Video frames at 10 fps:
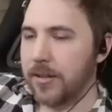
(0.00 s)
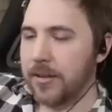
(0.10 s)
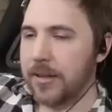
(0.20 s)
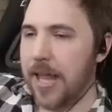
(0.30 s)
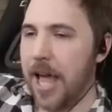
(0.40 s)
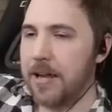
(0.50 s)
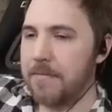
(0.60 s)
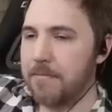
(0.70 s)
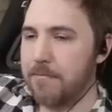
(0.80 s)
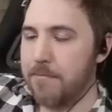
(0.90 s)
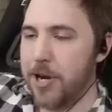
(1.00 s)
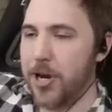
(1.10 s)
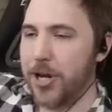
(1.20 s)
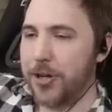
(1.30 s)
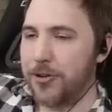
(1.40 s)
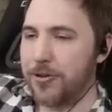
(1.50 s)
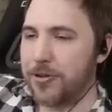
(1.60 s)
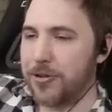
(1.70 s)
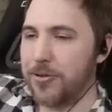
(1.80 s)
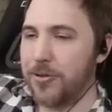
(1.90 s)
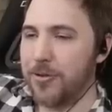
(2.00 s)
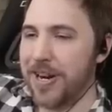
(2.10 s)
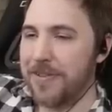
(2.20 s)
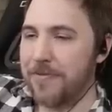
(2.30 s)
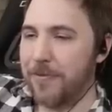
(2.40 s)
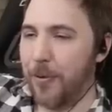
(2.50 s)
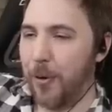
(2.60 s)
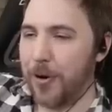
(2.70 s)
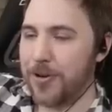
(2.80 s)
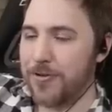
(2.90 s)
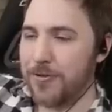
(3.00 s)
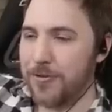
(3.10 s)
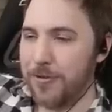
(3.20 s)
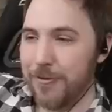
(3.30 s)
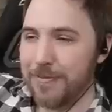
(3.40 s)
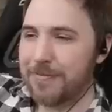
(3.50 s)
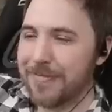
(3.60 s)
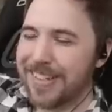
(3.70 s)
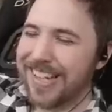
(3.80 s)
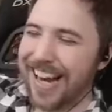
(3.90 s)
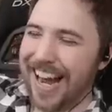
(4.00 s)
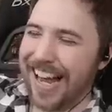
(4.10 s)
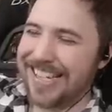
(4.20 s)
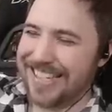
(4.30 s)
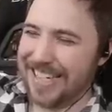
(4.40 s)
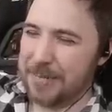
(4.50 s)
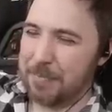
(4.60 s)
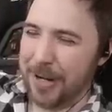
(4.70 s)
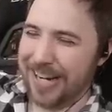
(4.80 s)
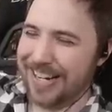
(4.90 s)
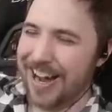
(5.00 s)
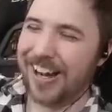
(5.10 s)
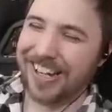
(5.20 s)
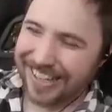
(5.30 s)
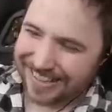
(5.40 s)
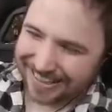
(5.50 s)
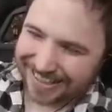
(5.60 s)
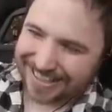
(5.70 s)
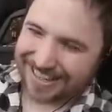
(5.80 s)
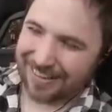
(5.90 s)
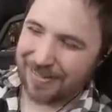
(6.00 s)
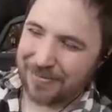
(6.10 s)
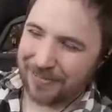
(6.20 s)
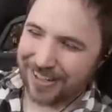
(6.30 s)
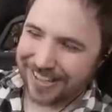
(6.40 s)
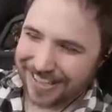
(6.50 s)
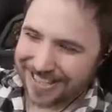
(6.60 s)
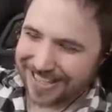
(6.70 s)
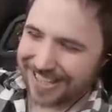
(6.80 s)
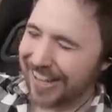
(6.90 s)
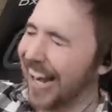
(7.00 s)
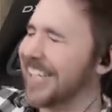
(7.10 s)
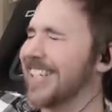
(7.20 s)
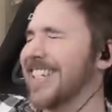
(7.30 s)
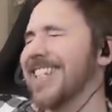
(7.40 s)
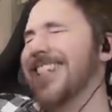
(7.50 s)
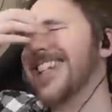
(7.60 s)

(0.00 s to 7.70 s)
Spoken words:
Let me do it for you. As its big nose is coming for the shots.